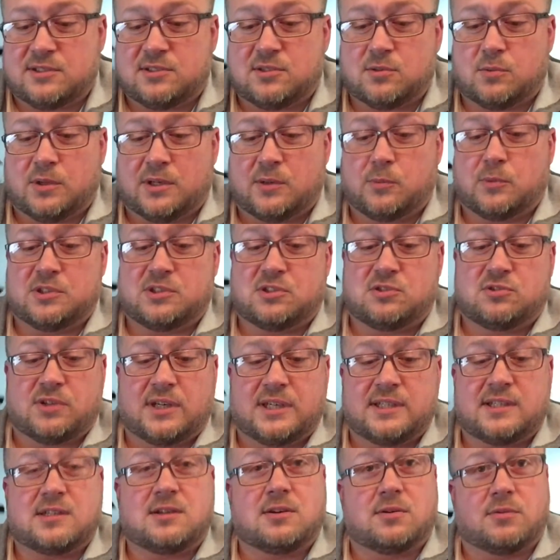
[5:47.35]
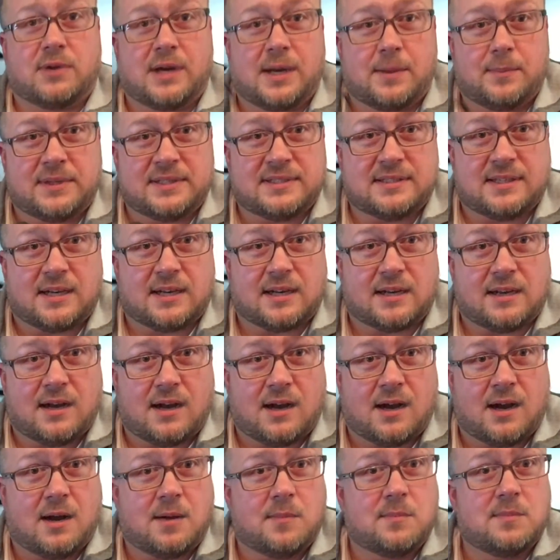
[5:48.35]
So when it went straight to
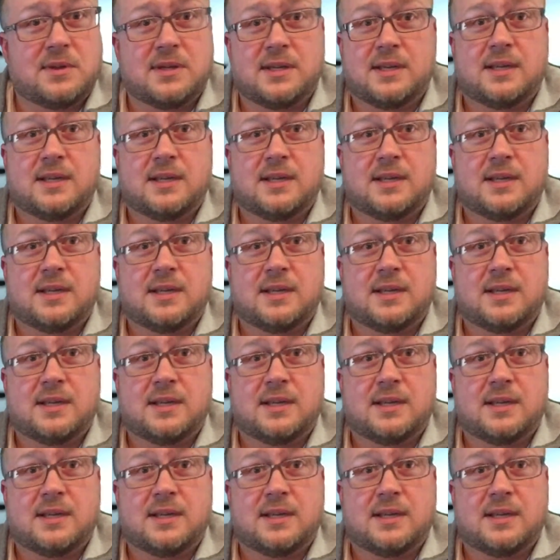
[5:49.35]
karambit.com,